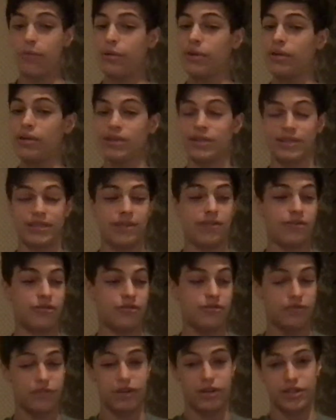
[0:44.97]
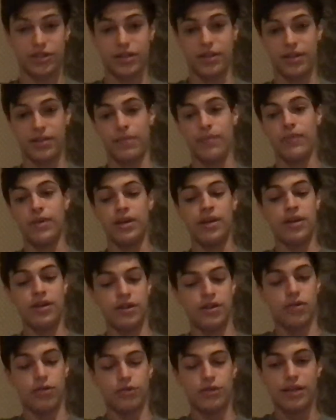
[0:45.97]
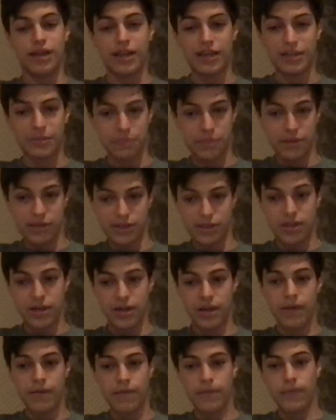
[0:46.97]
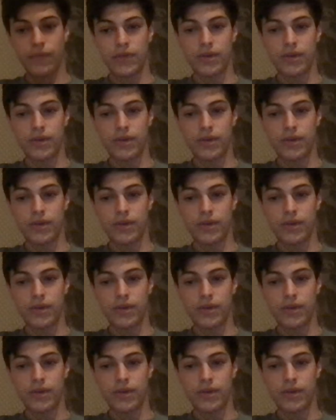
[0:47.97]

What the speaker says: We just crushed them. Cortes pitched today.